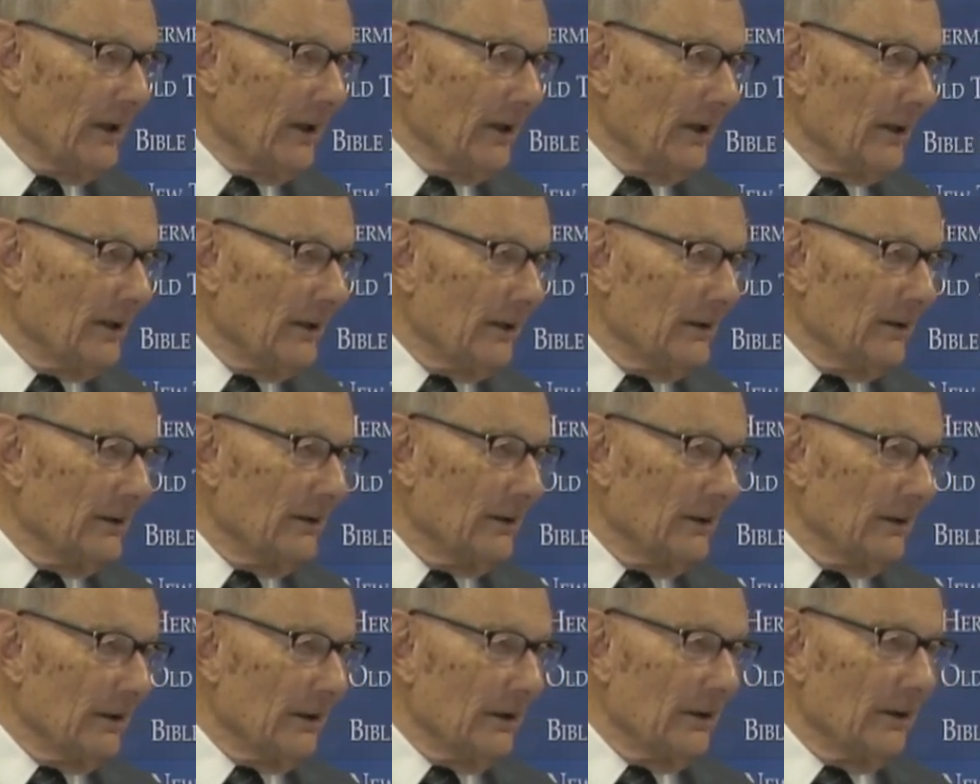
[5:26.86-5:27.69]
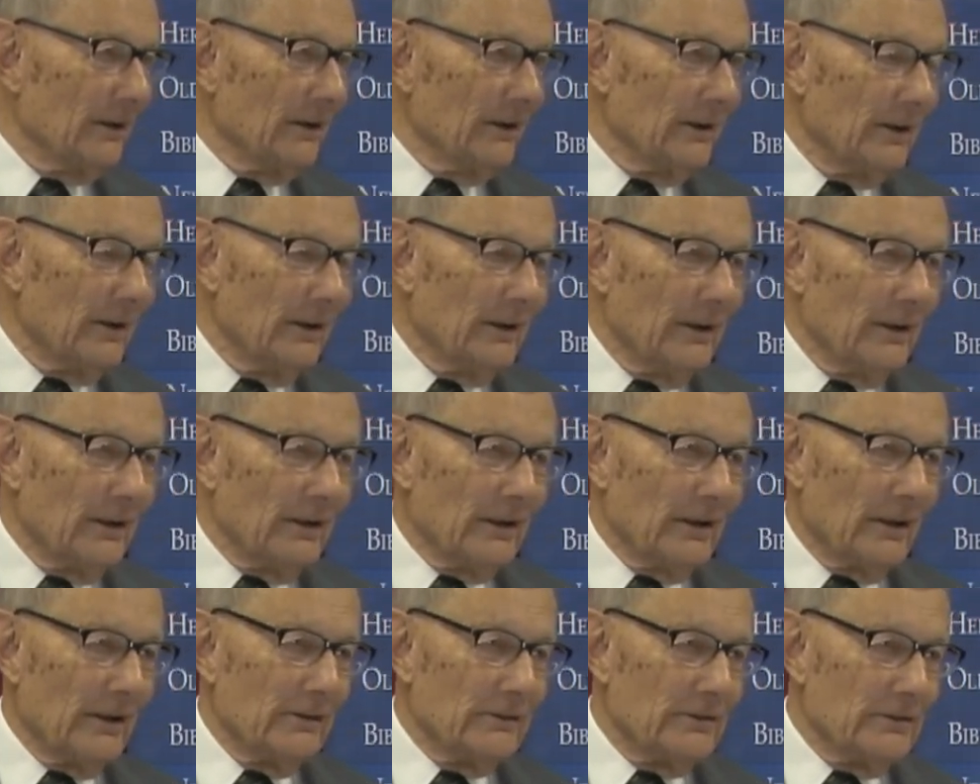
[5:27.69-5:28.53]
And uh,
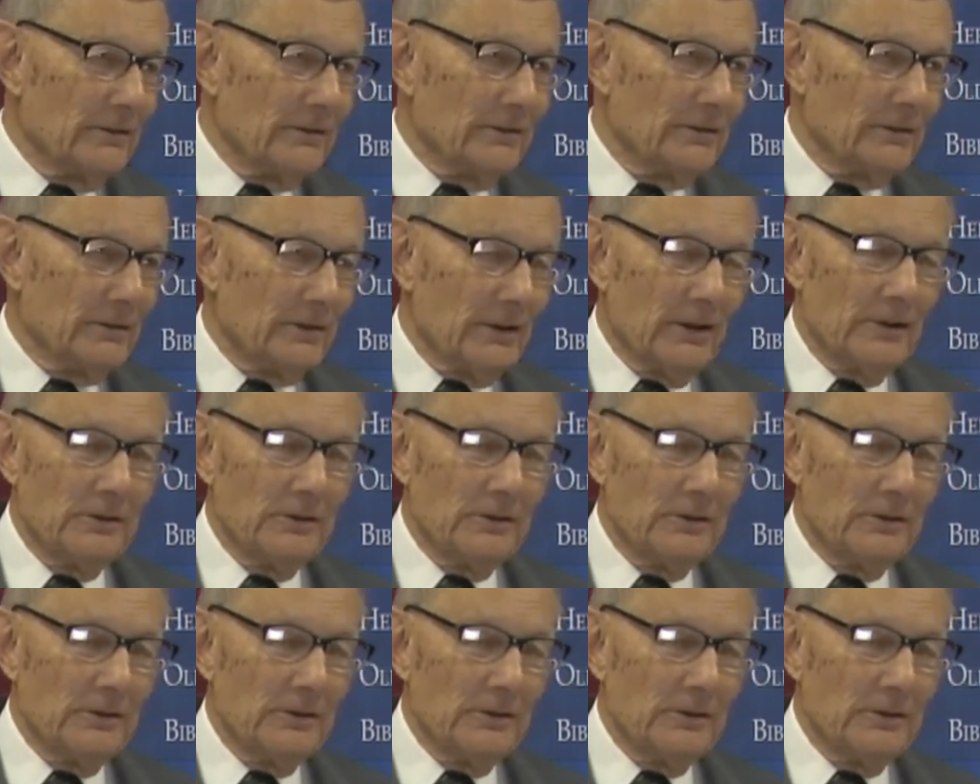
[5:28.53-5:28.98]
that's,